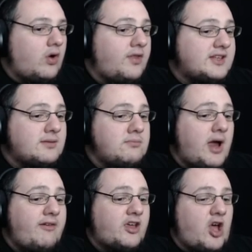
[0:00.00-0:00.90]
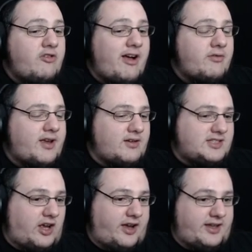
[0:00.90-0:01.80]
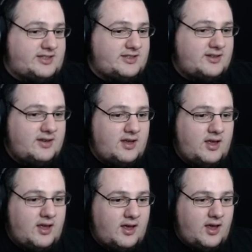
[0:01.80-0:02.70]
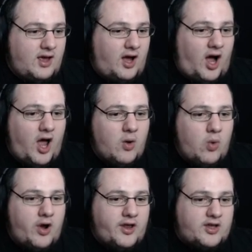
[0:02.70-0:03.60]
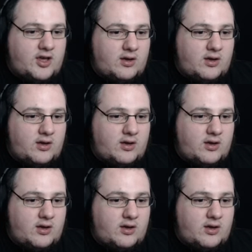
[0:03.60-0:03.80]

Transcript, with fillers: There's a merry-go-round outside. I wanna...